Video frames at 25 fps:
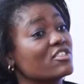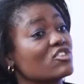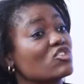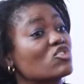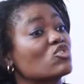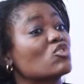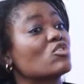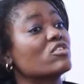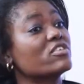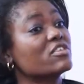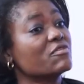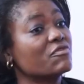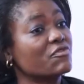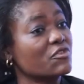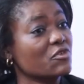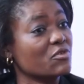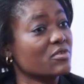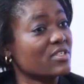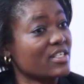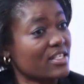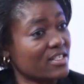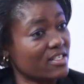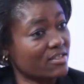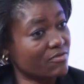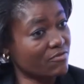he's told
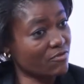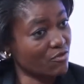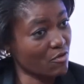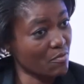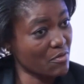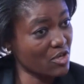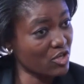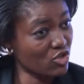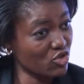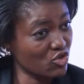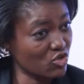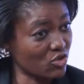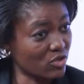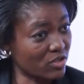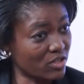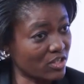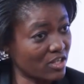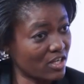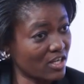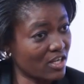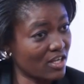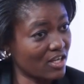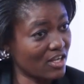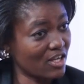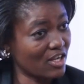filtered information.
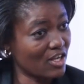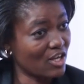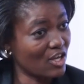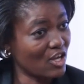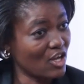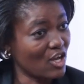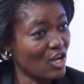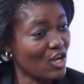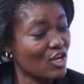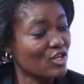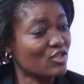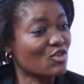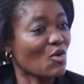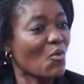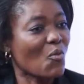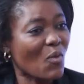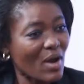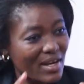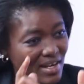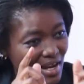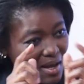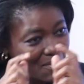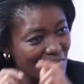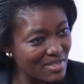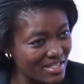So
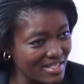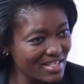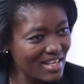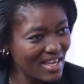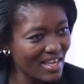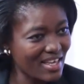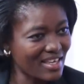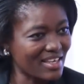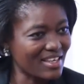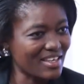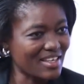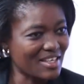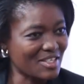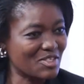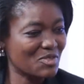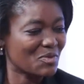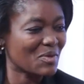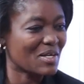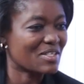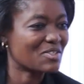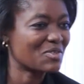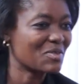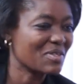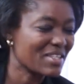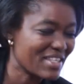what I'm saying, it's
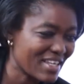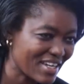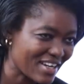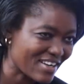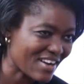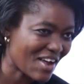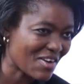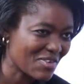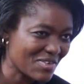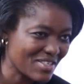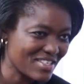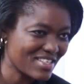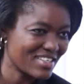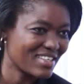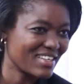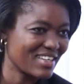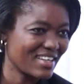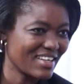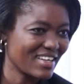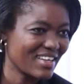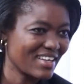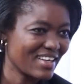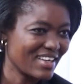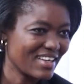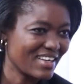what's on the ground.
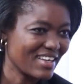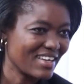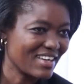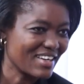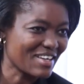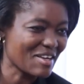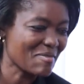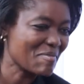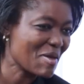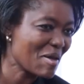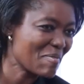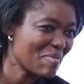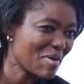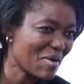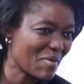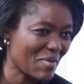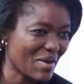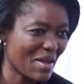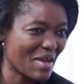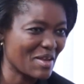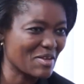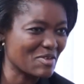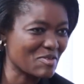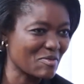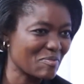Remember, we
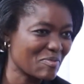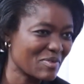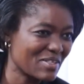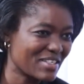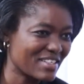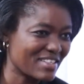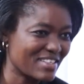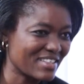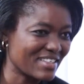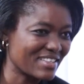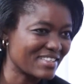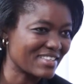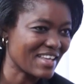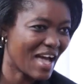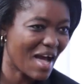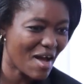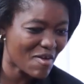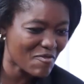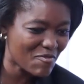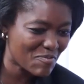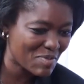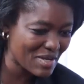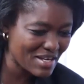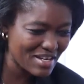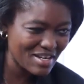are into politics.
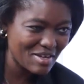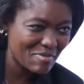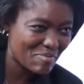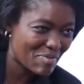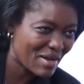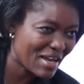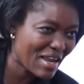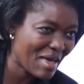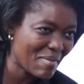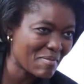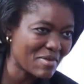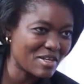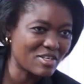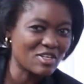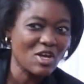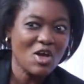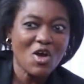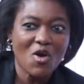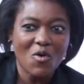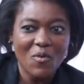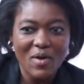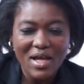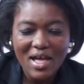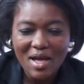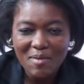I've been in parliament
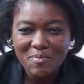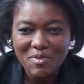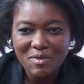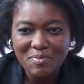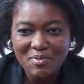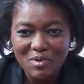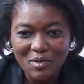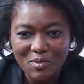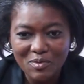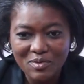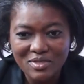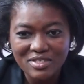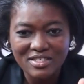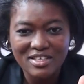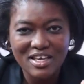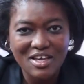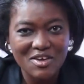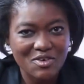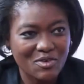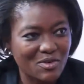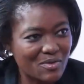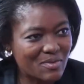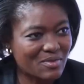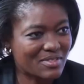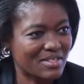where people will say
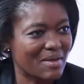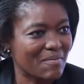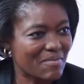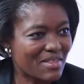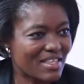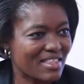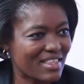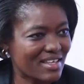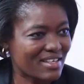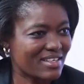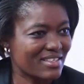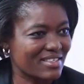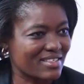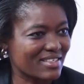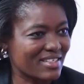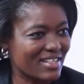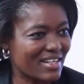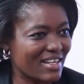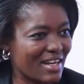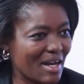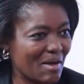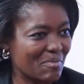no to something that is really